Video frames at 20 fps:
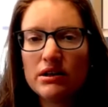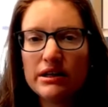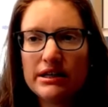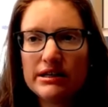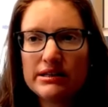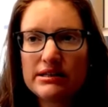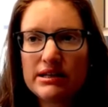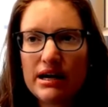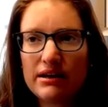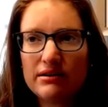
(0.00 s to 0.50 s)

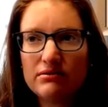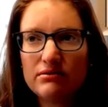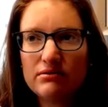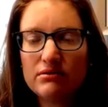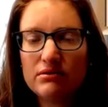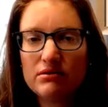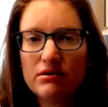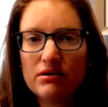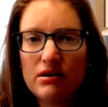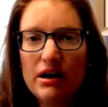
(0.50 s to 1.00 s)
Is that
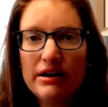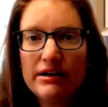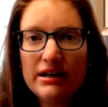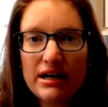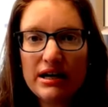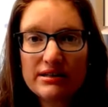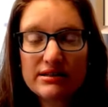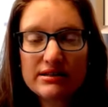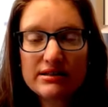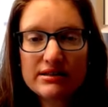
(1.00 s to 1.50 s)
a
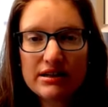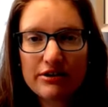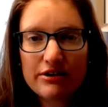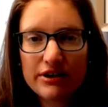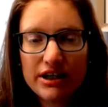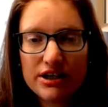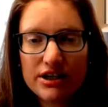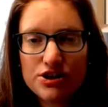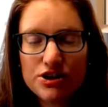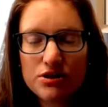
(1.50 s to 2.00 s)

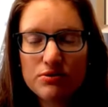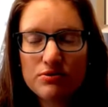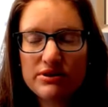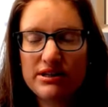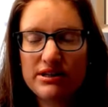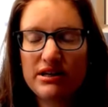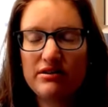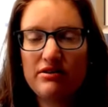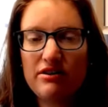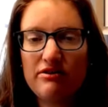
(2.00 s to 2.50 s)
necessary issue? Is
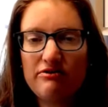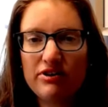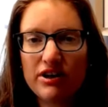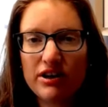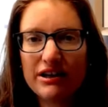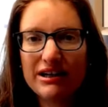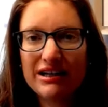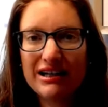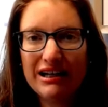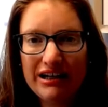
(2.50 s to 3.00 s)
that a
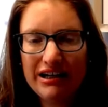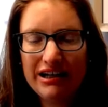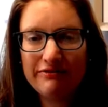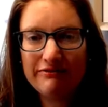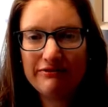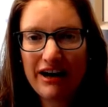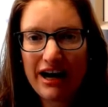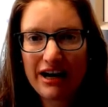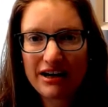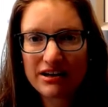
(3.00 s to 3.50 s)
very key
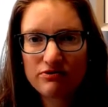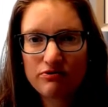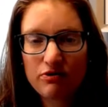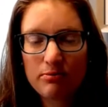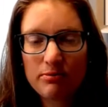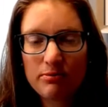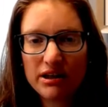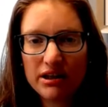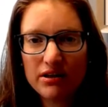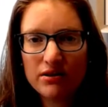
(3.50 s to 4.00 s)
fact
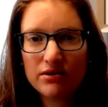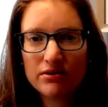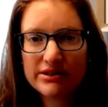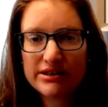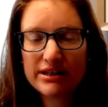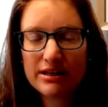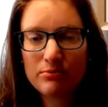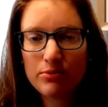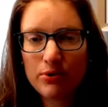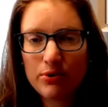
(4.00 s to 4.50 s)
from a legal
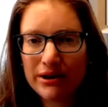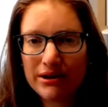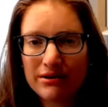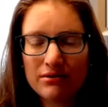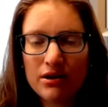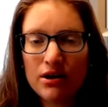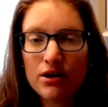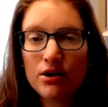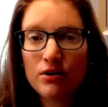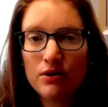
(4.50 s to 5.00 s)
standpoint?
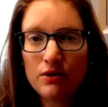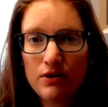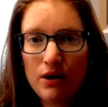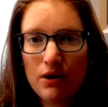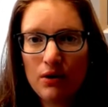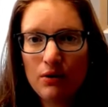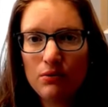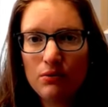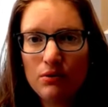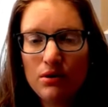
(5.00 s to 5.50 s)

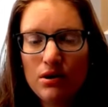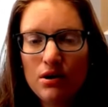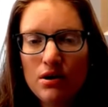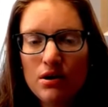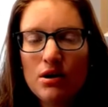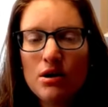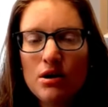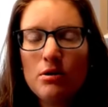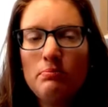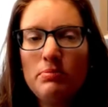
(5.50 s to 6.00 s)
No.
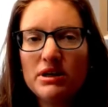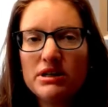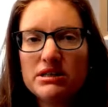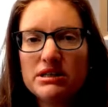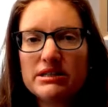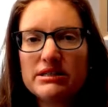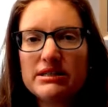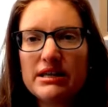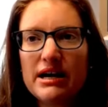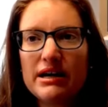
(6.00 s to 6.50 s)
But
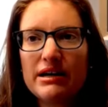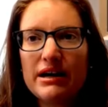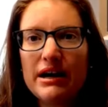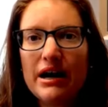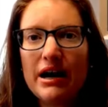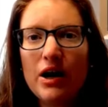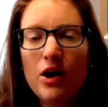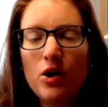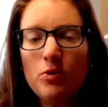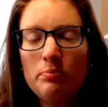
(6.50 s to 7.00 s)
does that
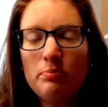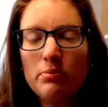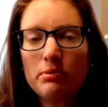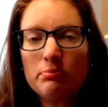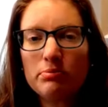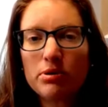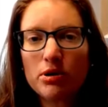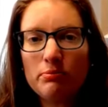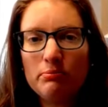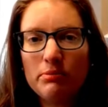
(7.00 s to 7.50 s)
help
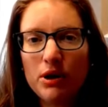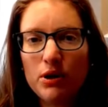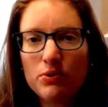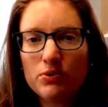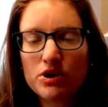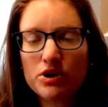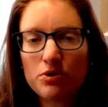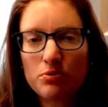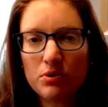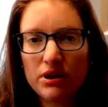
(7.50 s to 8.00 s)

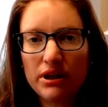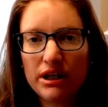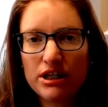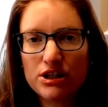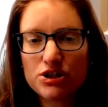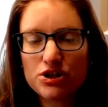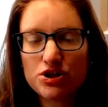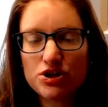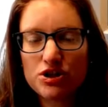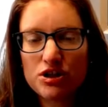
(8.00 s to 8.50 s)
promote a
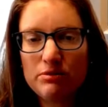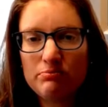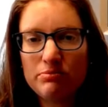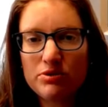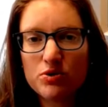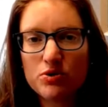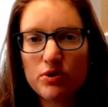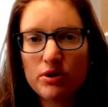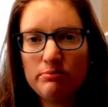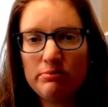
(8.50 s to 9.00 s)
relationship
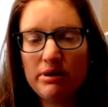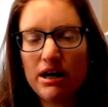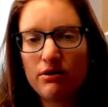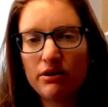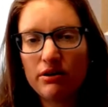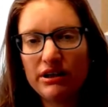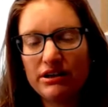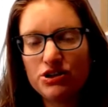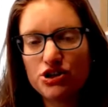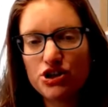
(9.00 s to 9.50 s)
between
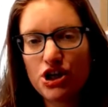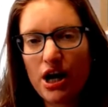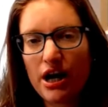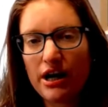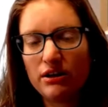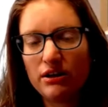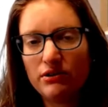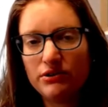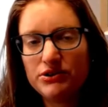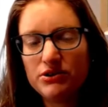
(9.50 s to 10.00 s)
parent and
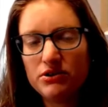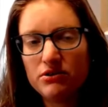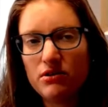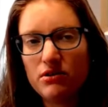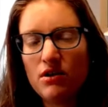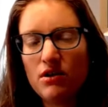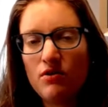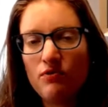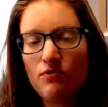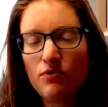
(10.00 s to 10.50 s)
child
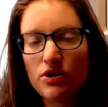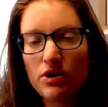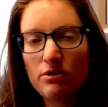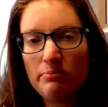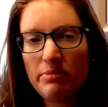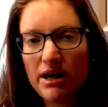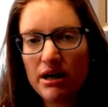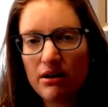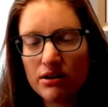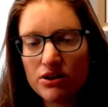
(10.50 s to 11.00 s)
for the
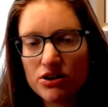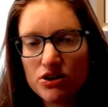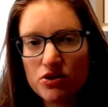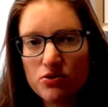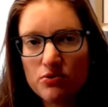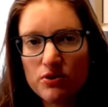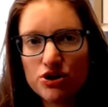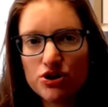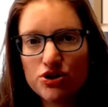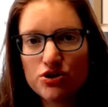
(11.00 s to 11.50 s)
parent
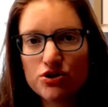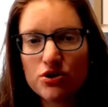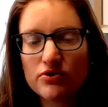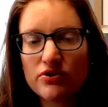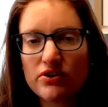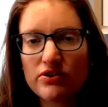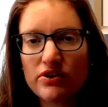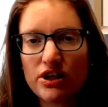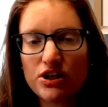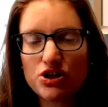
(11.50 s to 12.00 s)
to ensure
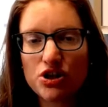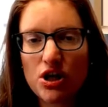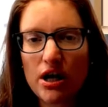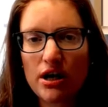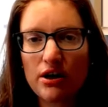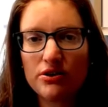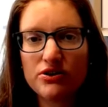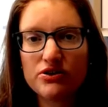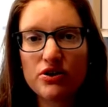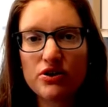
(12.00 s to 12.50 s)
that that
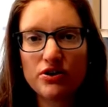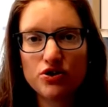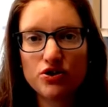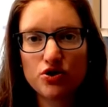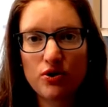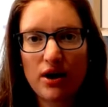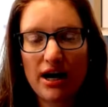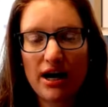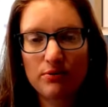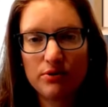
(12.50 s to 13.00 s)
child is on
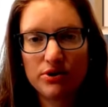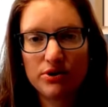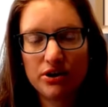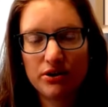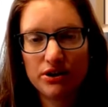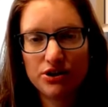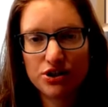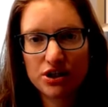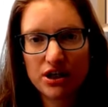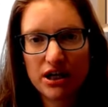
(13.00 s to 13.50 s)
track with their
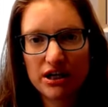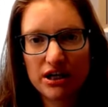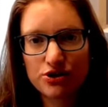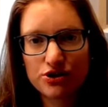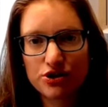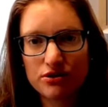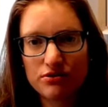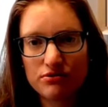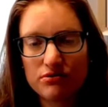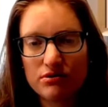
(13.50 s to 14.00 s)

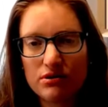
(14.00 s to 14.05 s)
education